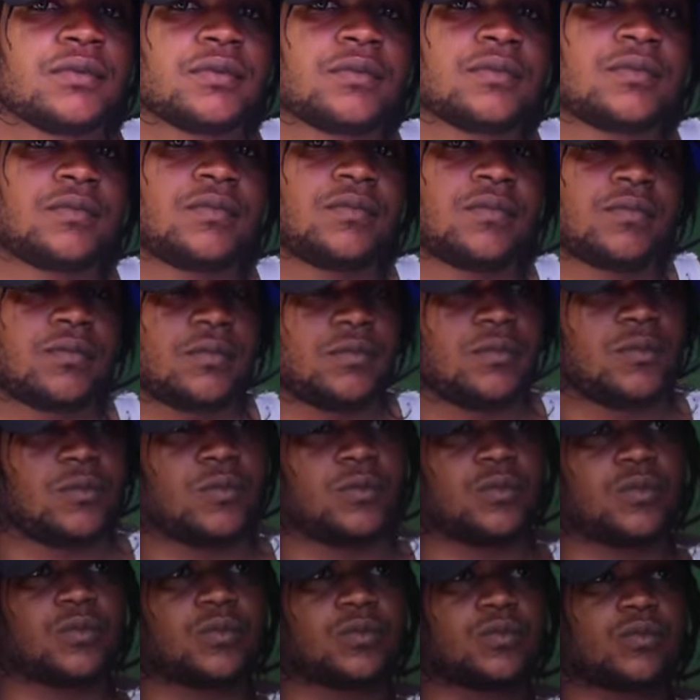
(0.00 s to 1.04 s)
And they never
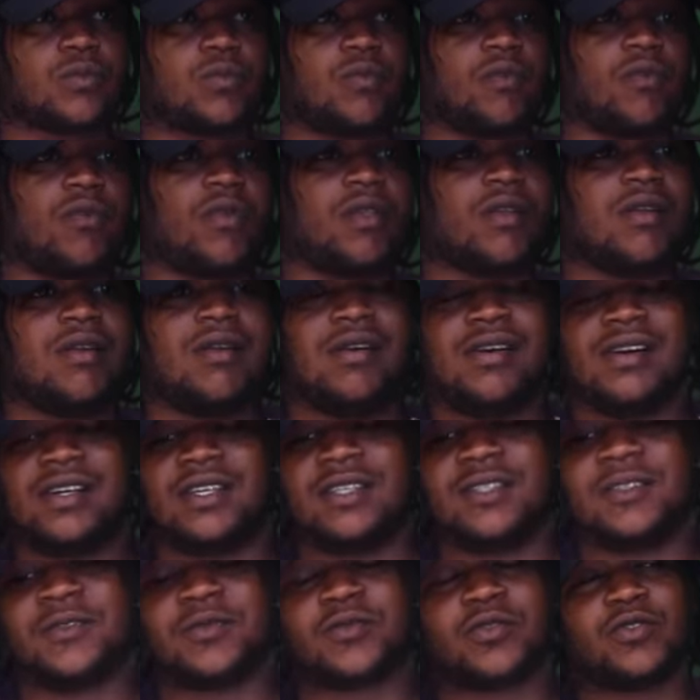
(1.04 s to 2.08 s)
like you before, but now them
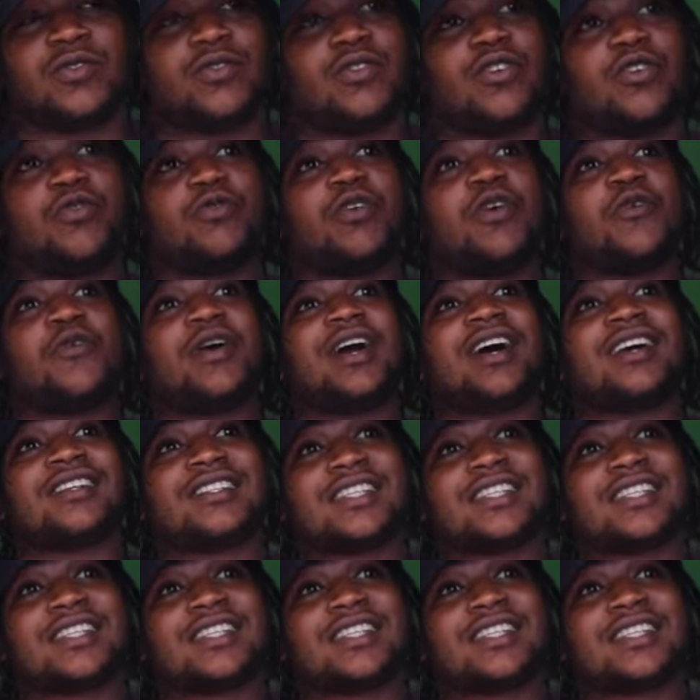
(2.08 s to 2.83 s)
like you. No, what we are